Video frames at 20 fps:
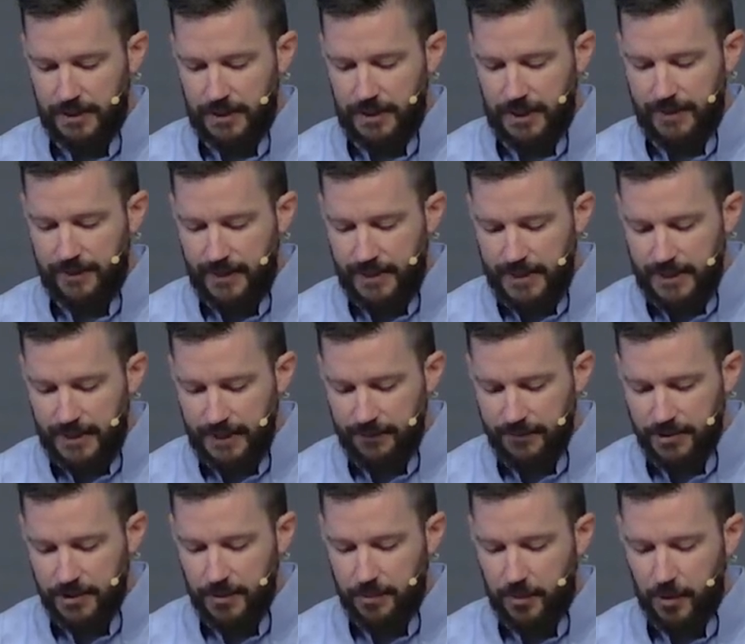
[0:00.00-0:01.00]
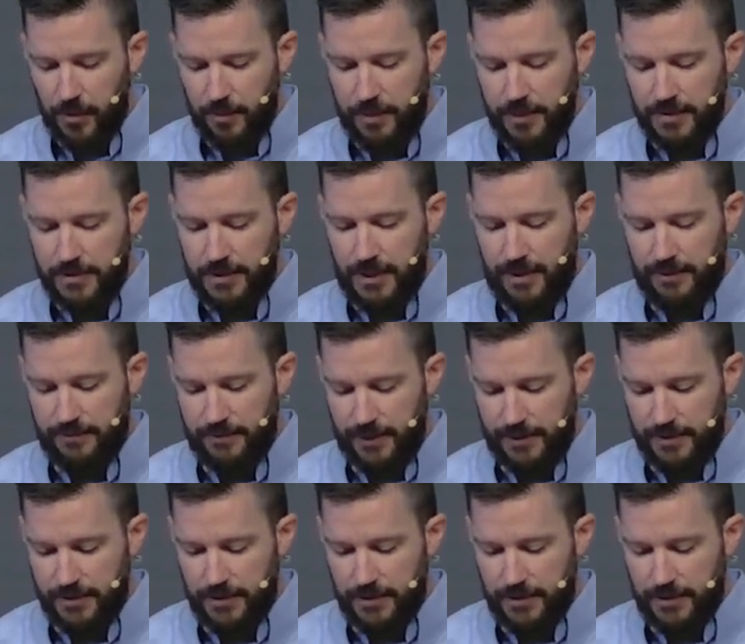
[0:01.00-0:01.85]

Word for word: and then he gives the purpose of this.